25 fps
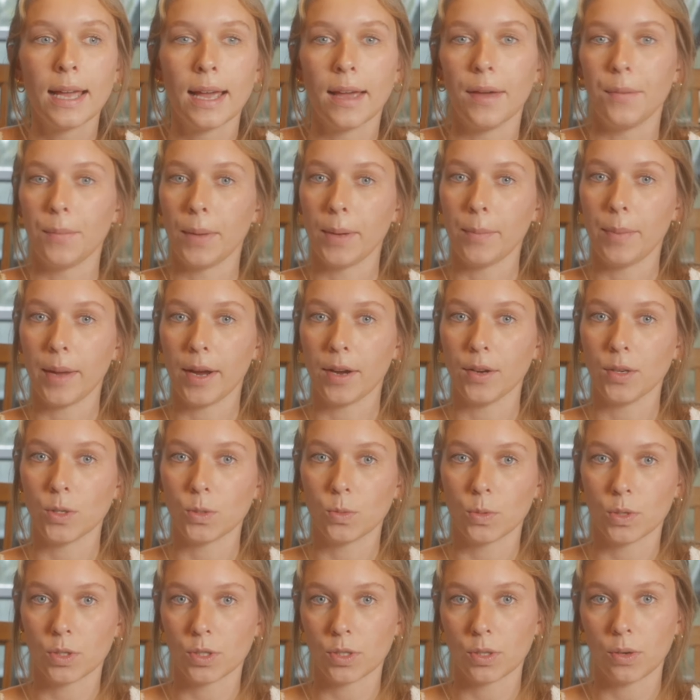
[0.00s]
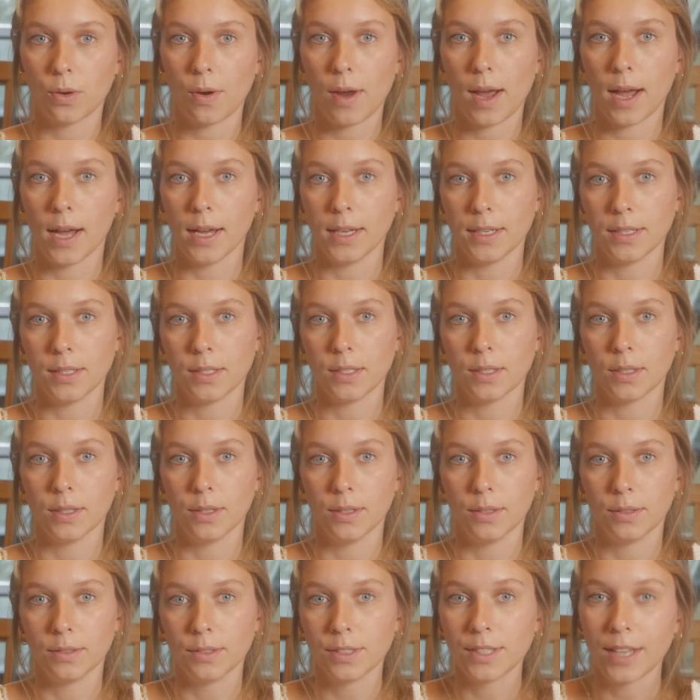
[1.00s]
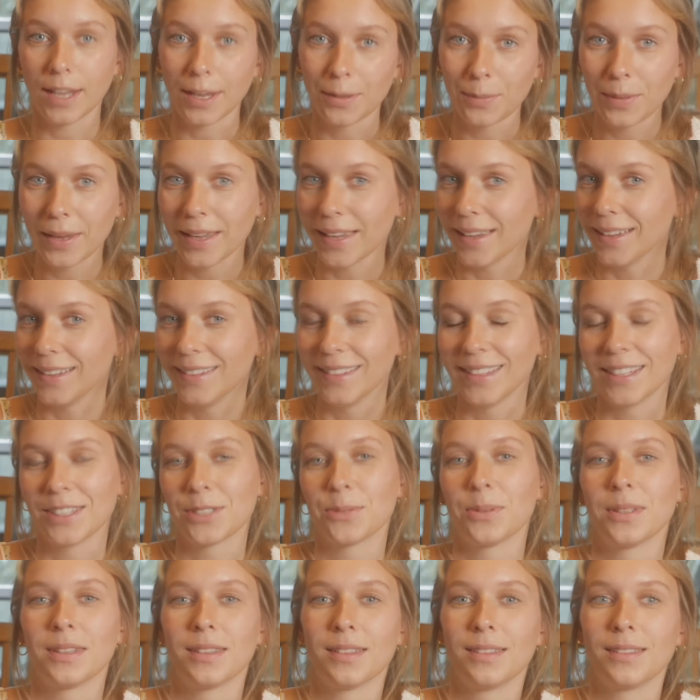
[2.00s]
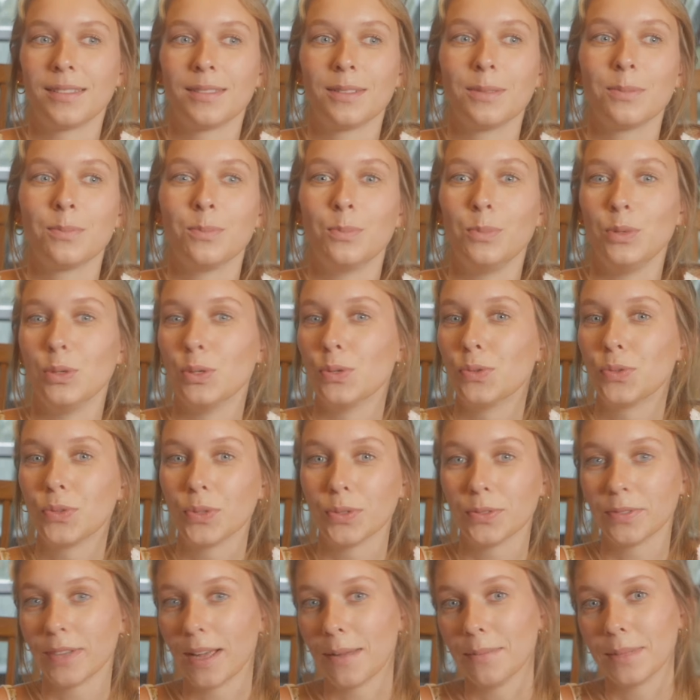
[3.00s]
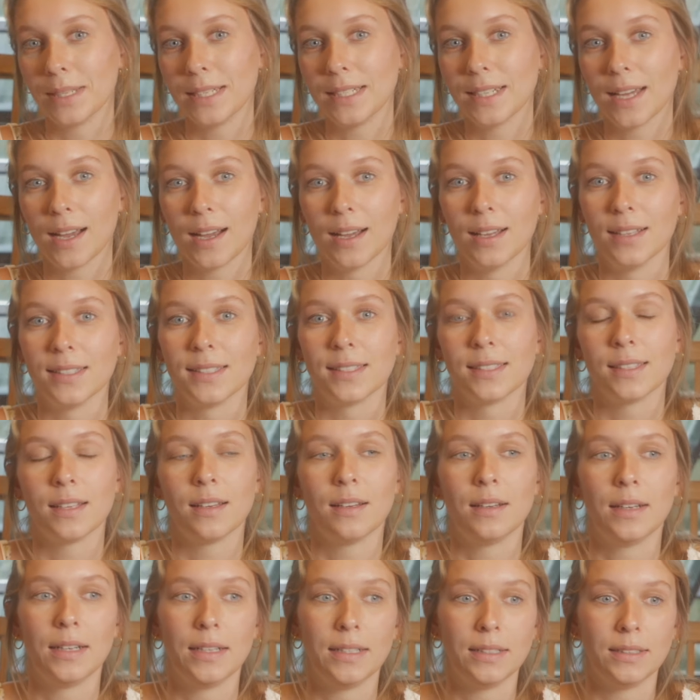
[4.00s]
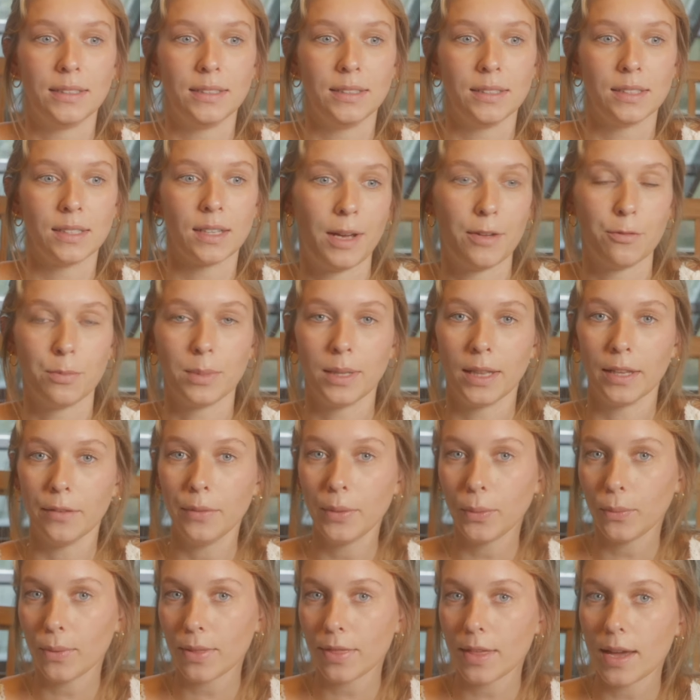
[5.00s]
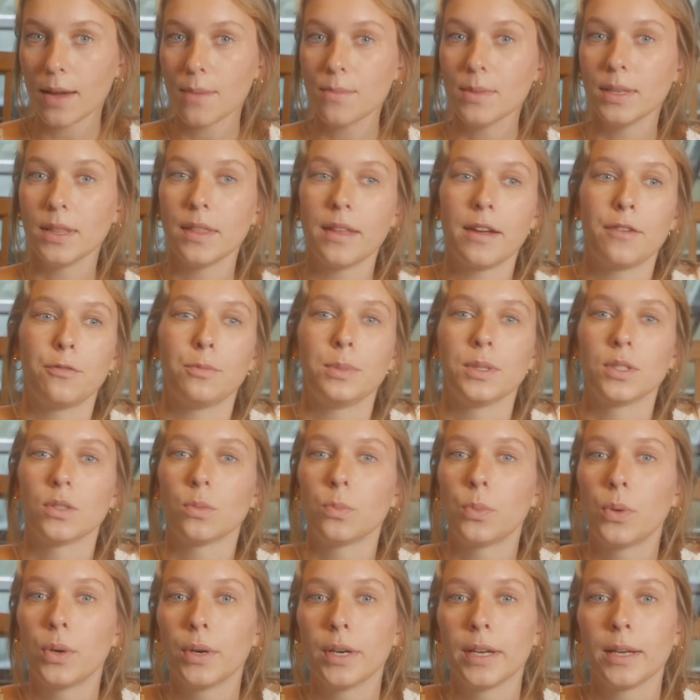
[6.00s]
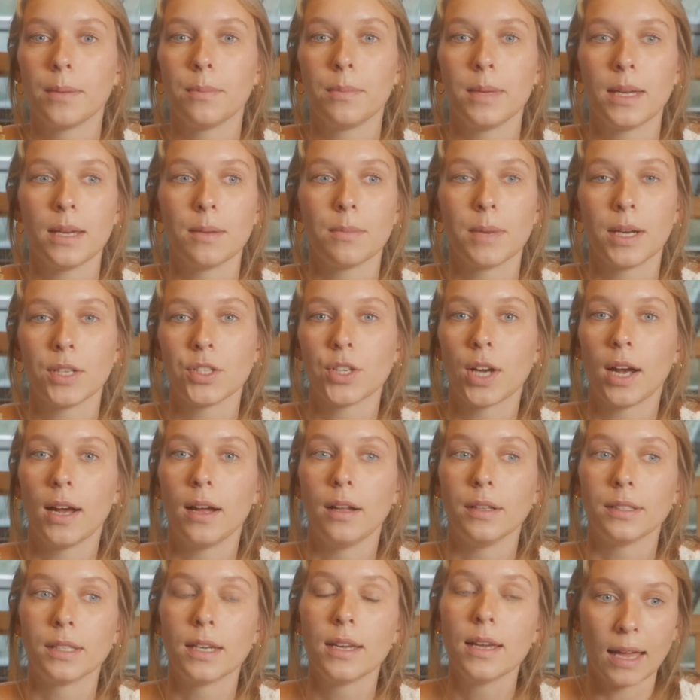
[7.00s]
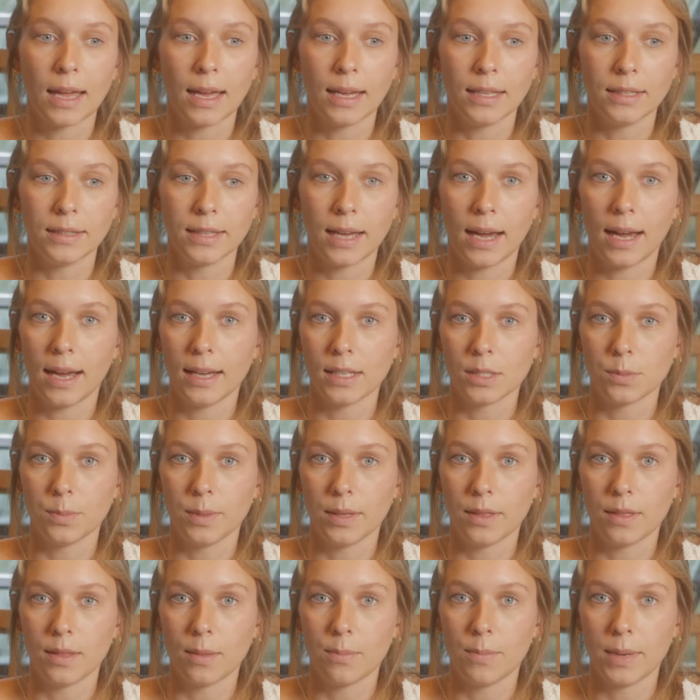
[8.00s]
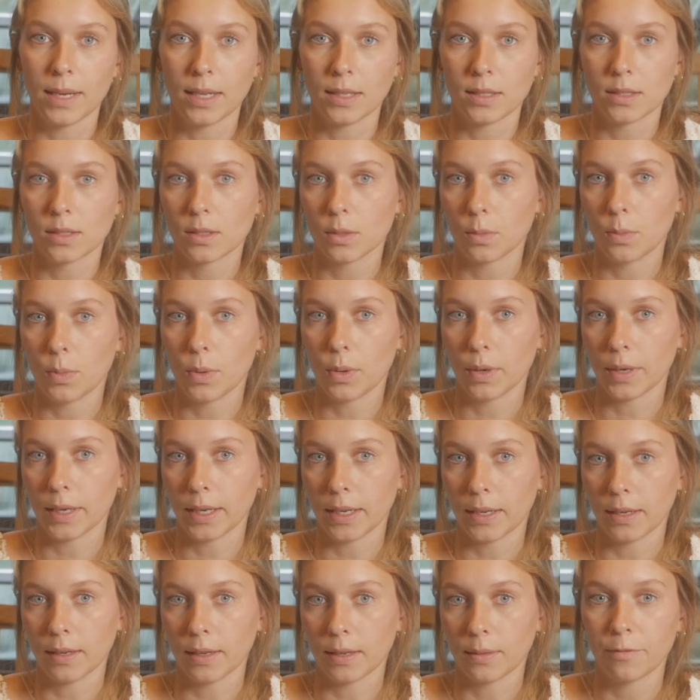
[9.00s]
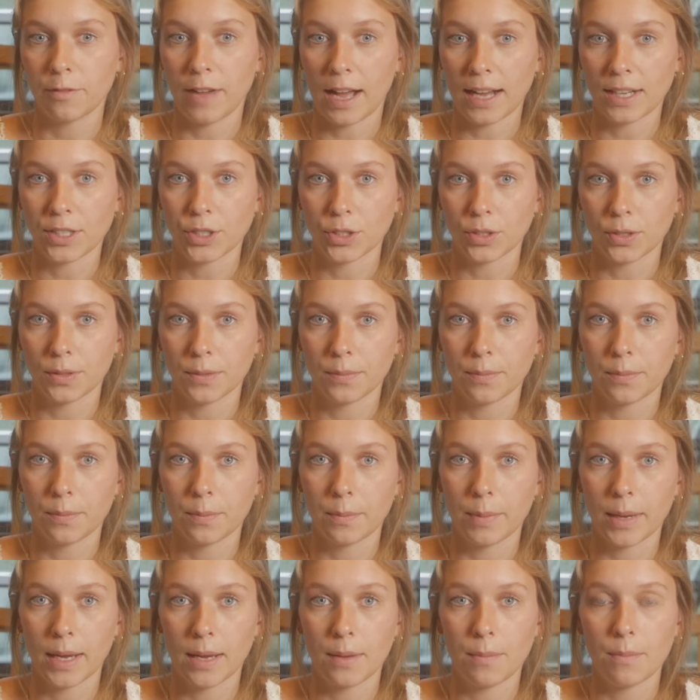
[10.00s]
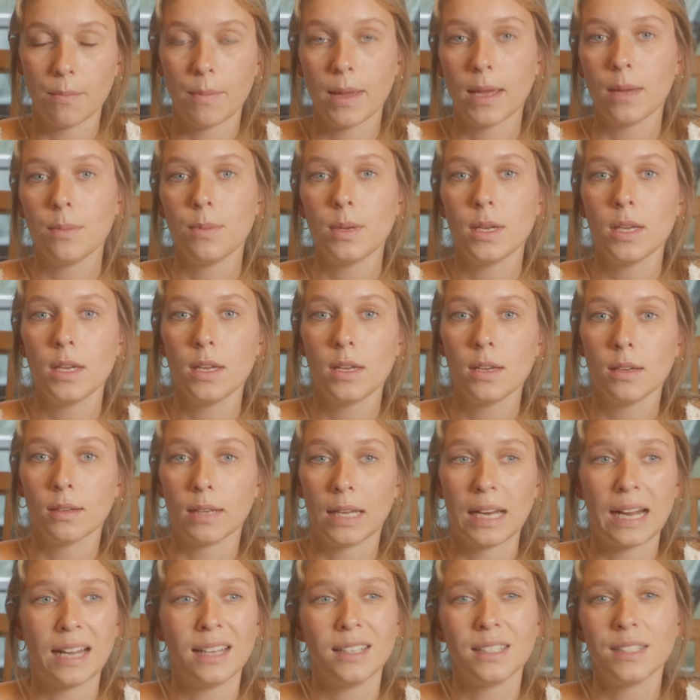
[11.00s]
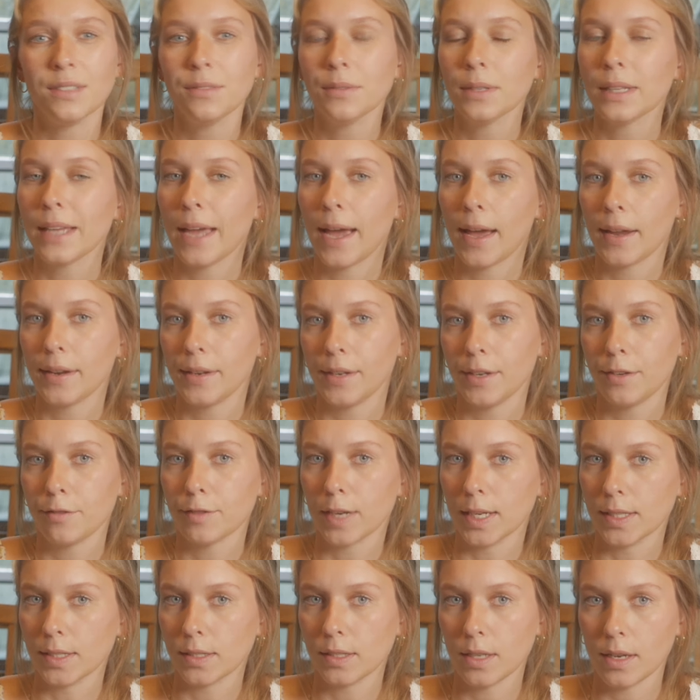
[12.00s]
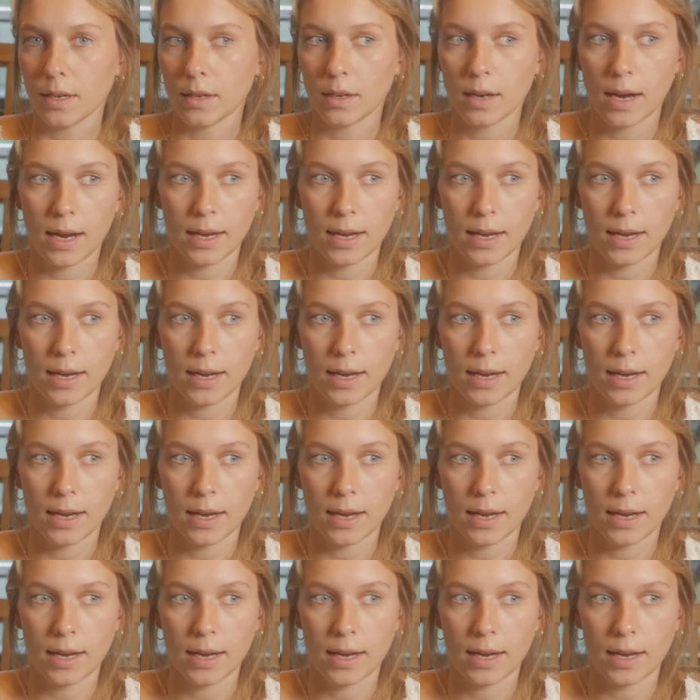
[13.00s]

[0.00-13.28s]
And my parents were so kind to take me in. That's what beautiful family does. And I've been living with them and they've been supporting me and my child. And that has been the biggest supporting factor. But maybe, and I didn't really had any friends here.